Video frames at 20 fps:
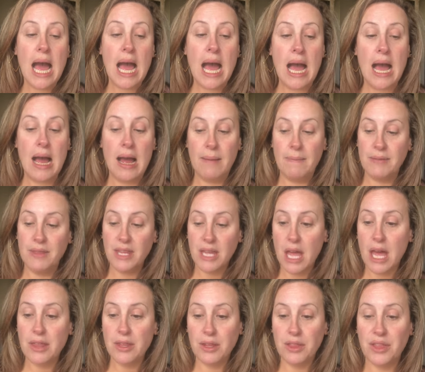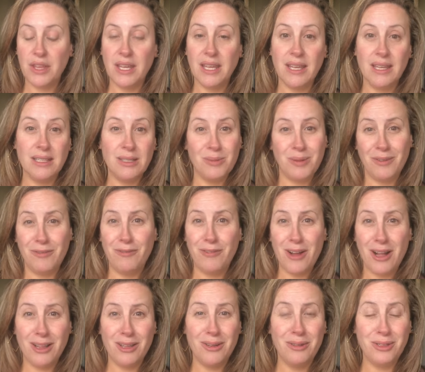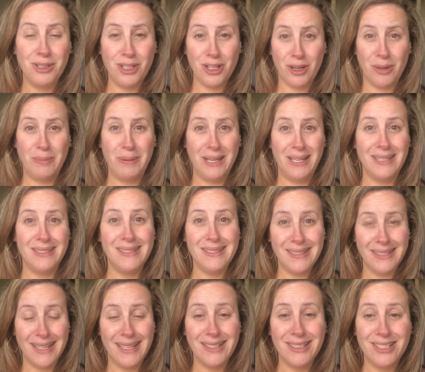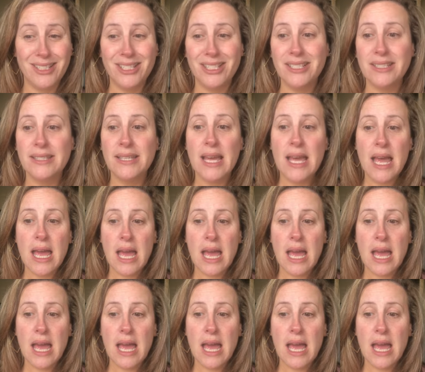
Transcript: Um, the other thing is we follow European standards